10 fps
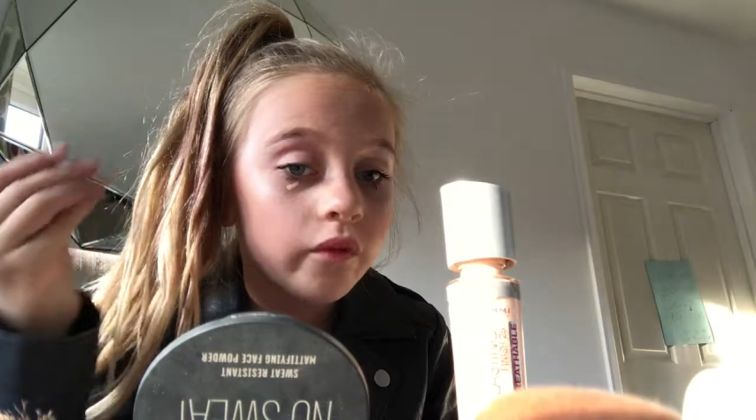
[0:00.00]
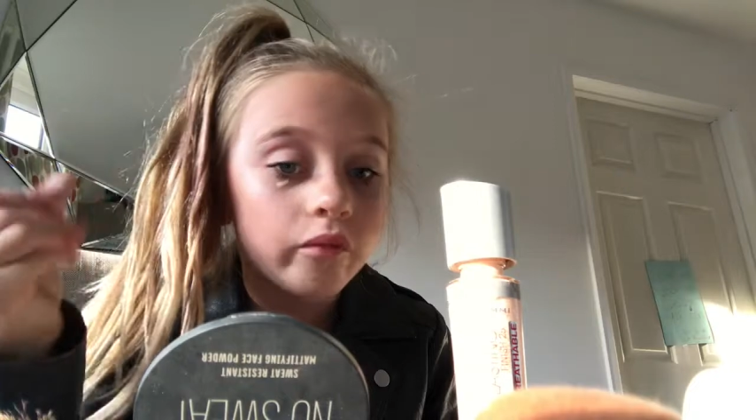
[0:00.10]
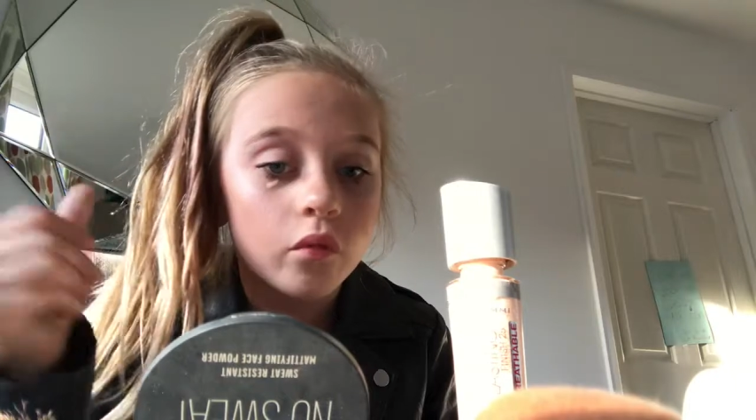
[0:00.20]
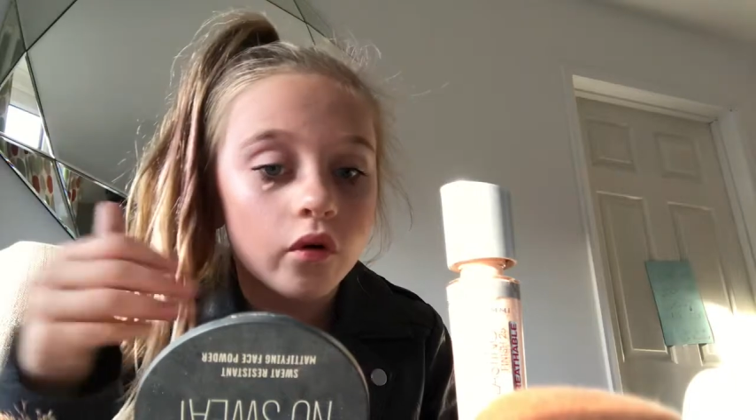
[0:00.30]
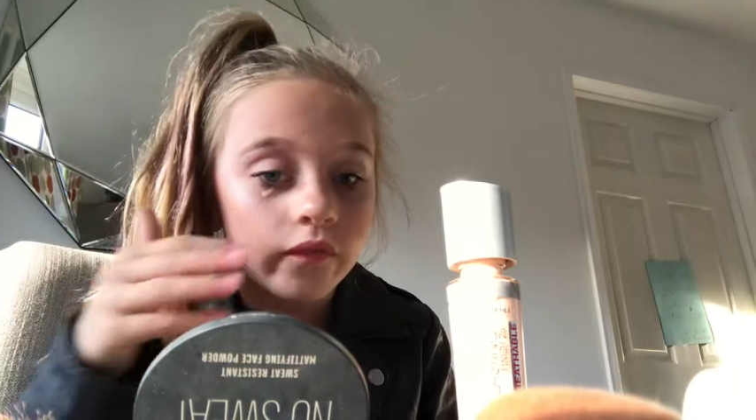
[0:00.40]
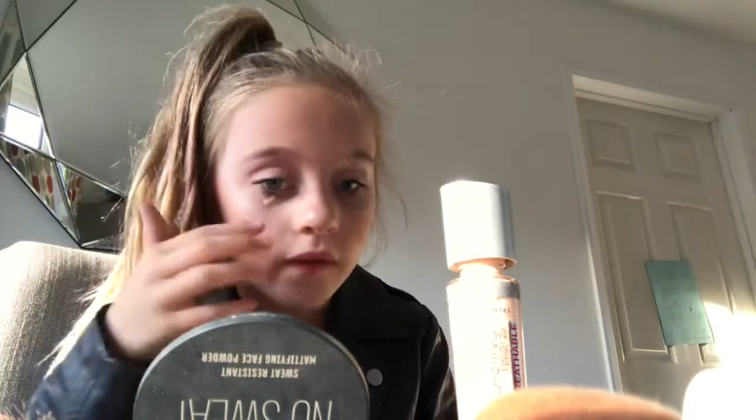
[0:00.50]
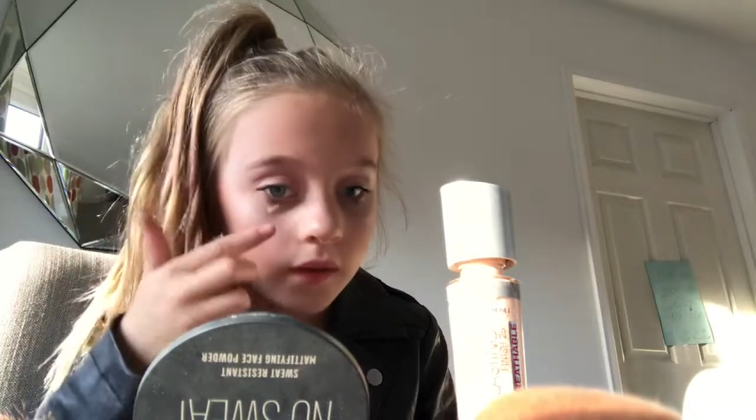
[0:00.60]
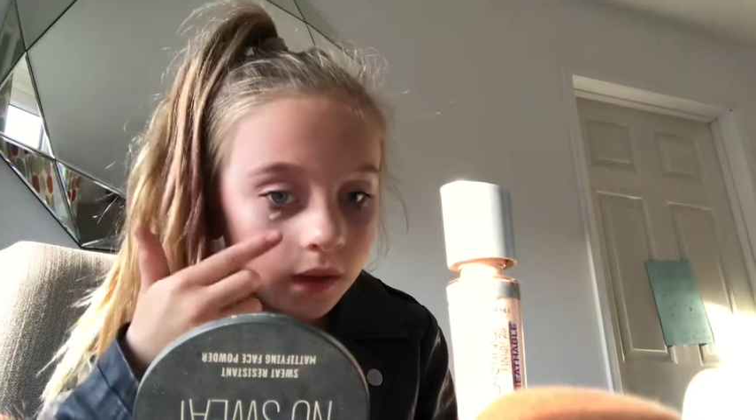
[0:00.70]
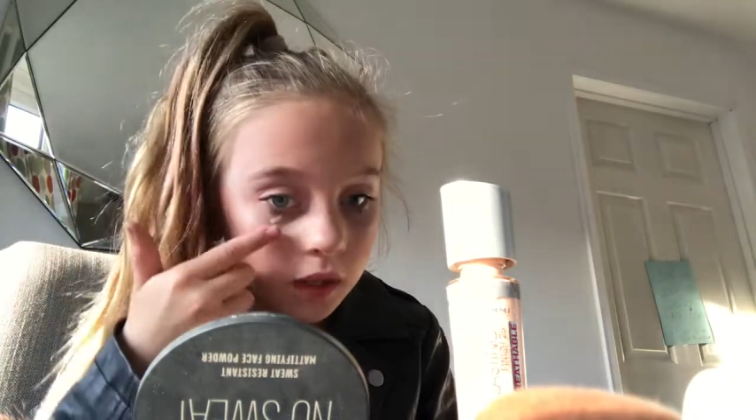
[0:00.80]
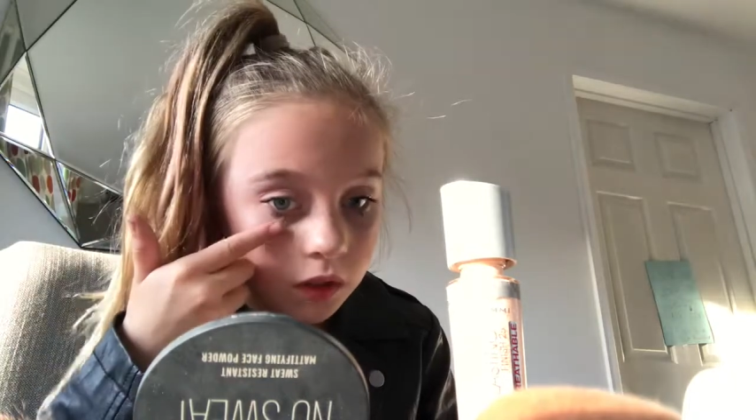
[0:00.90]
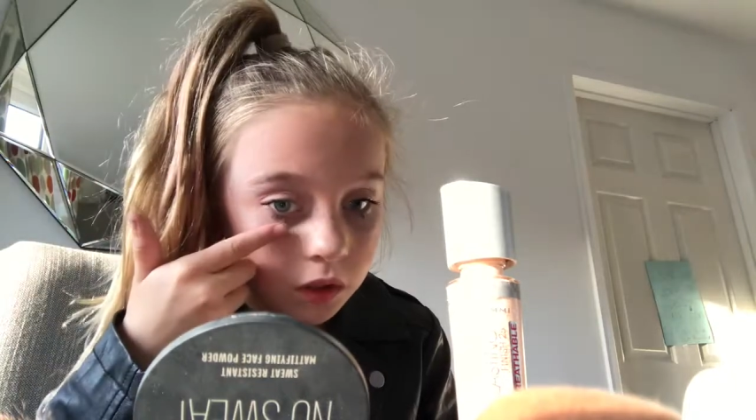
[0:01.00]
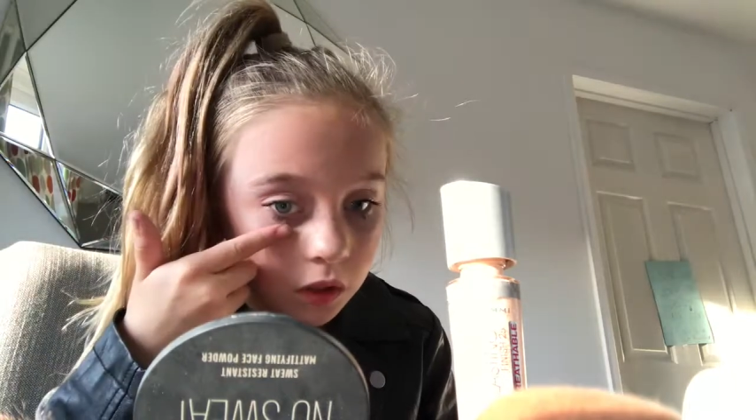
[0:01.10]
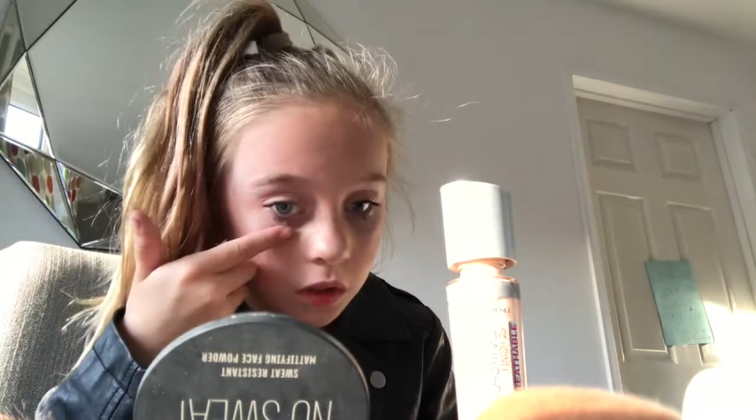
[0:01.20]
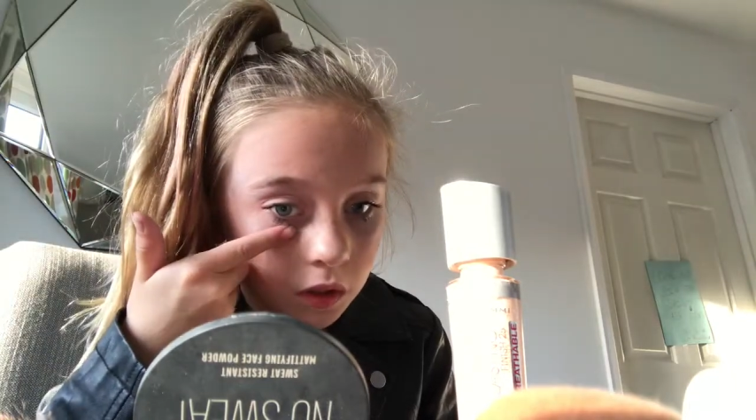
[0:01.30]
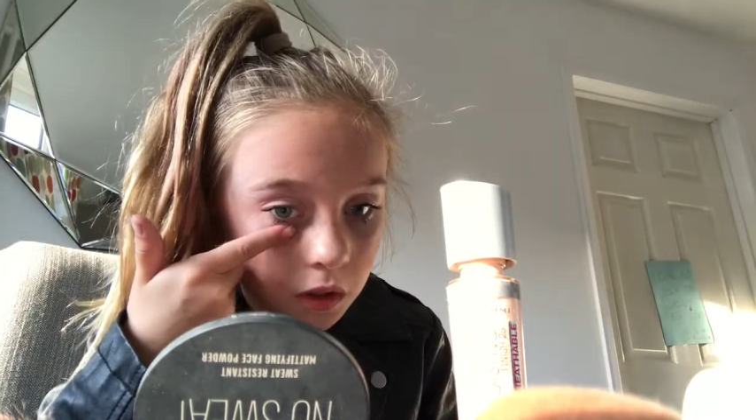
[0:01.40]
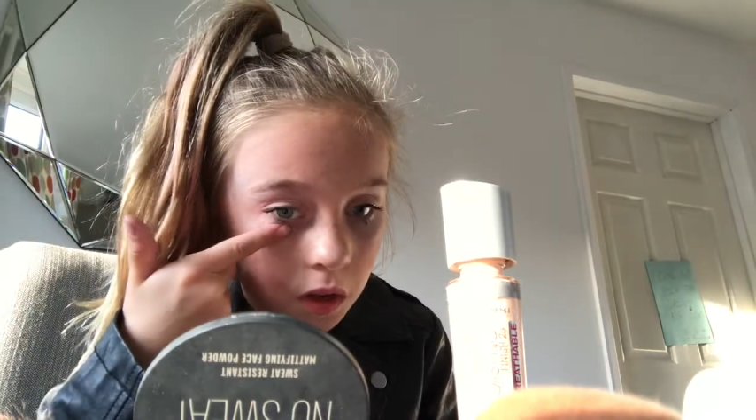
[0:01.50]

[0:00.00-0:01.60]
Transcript: with more foundation,